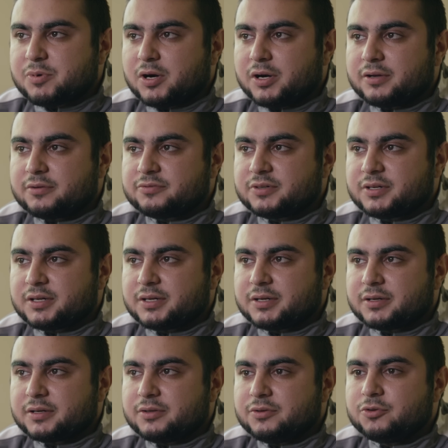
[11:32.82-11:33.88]
part of
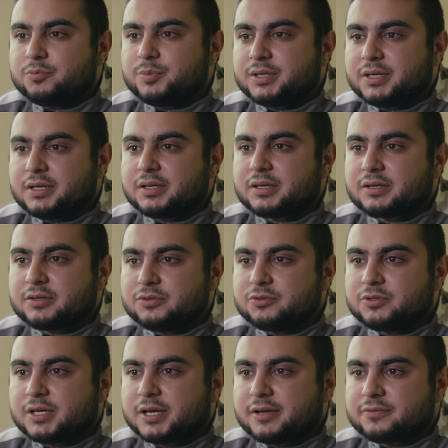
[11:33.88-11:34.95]
a, a new beginning, a
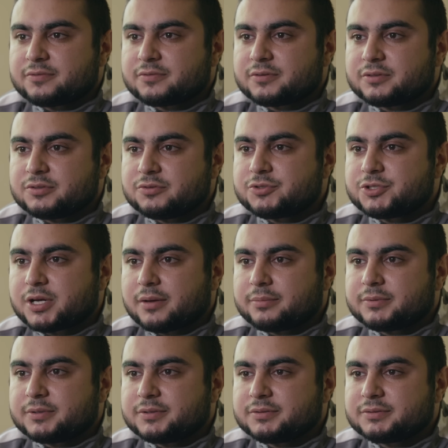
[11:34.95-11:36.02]
new life, a new chapter.